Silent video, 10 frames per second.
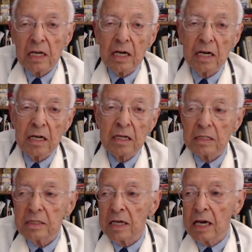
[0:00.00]
Uh,
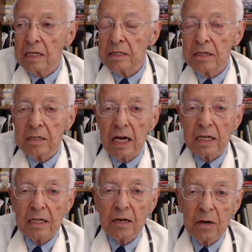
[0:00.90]
they're not
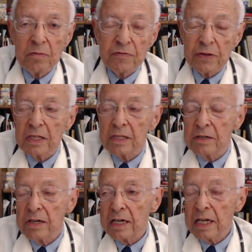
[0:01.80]
harmful and they're
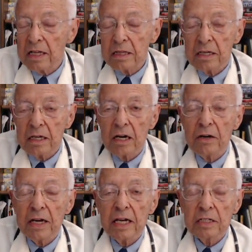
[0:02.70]
not healthy. Our
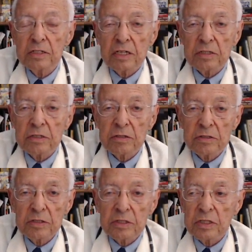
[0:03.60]

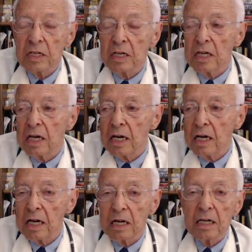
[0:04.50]
ancestors
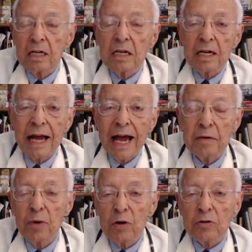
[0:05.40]
uh,
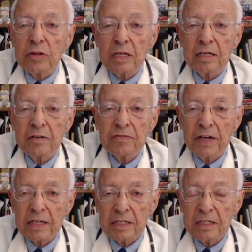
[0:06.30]
had both, in
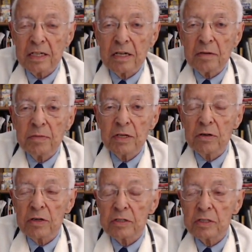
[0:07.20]
effect,
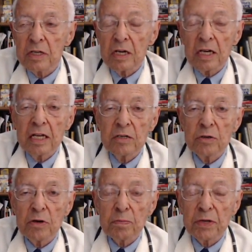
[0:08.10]
because in,
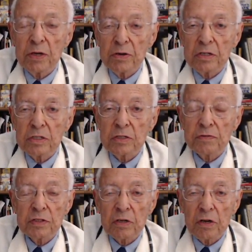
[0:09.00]
during periods of
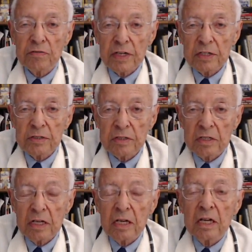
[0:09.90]

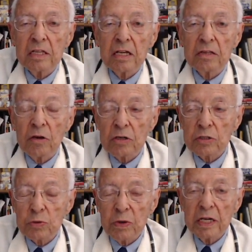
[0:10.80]
starvation, they
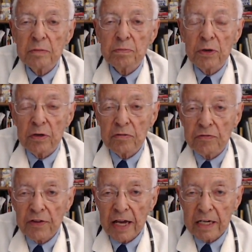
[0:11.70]
lost weight, burned
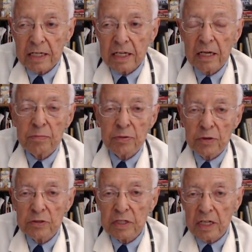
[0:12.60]
fat, and
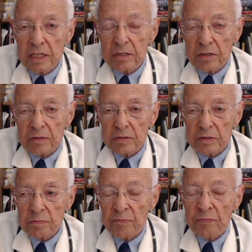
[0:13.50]
produced ketones.